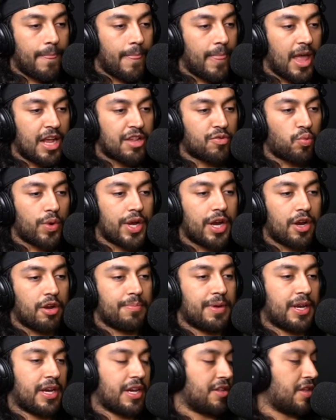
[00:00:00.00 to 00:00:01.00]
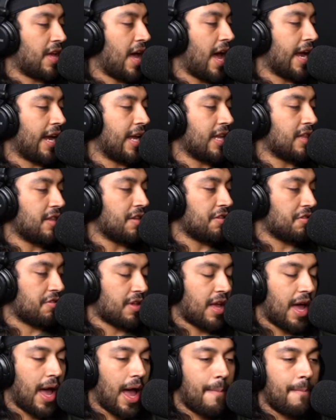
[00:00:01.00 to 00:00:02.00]
it's weird because I get
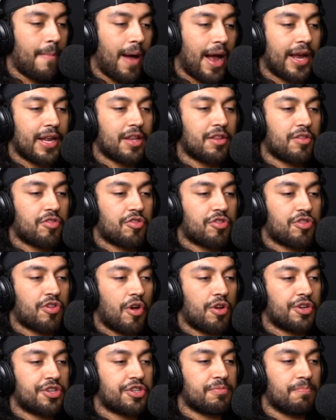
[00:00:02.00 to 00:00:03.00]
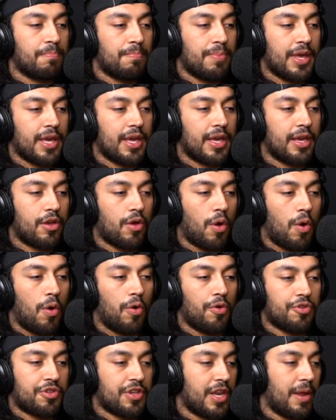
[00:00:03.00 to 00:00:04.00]
such big
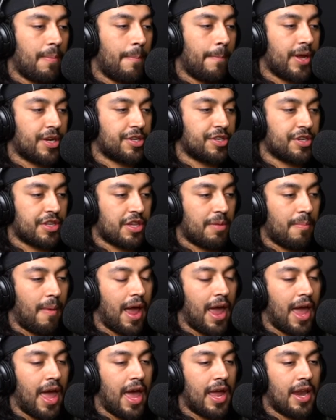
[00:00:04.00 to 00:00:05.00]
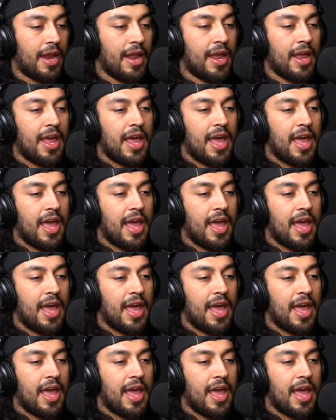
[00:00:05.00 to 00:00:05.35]
goals and ambitions in my head,